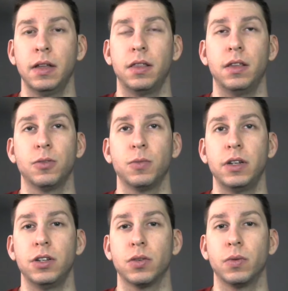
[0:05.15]
This one
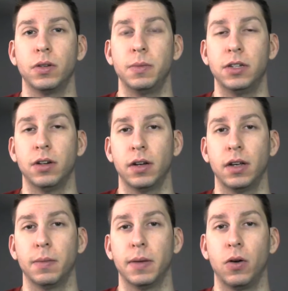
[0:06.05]
is going to be talking
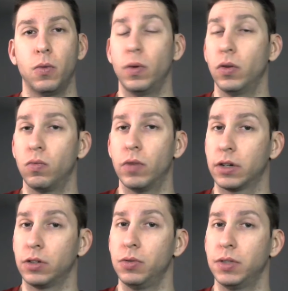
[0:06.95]
about, will Rick
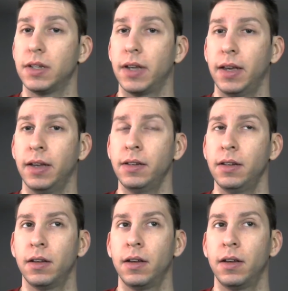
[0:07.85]
lose his hand?